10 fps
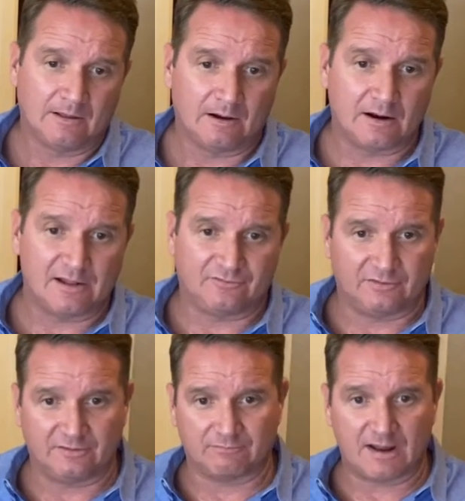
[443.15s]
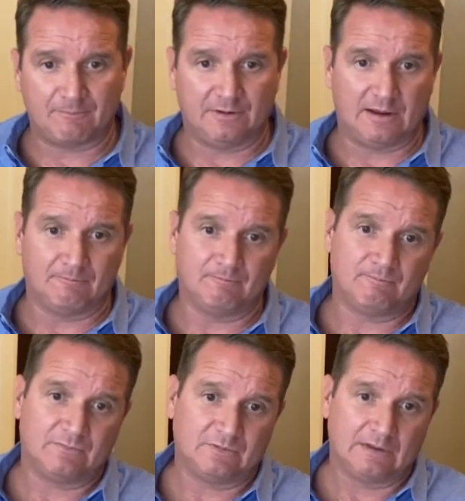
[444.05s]
All right, so let's wrap it up.
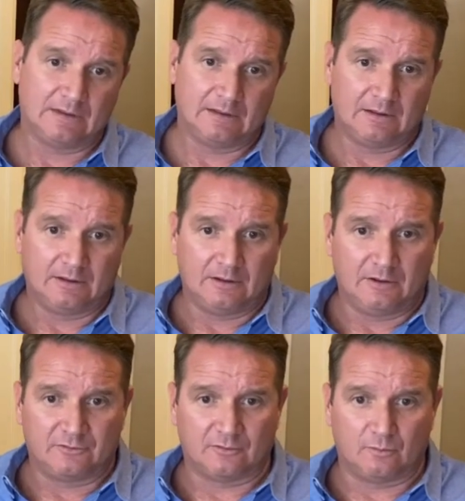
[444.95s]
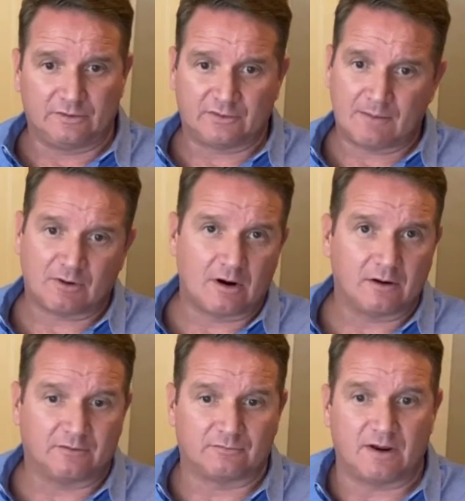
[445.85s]
So what type of
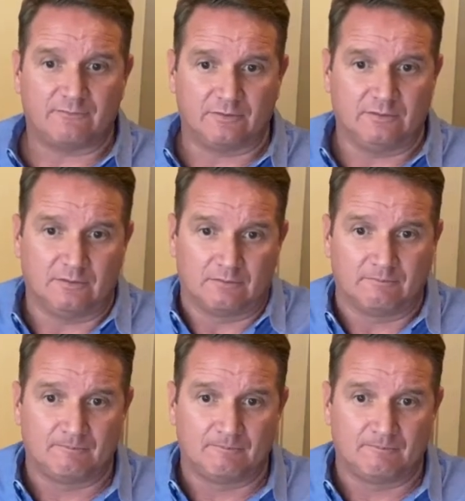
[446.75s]
card is right for you?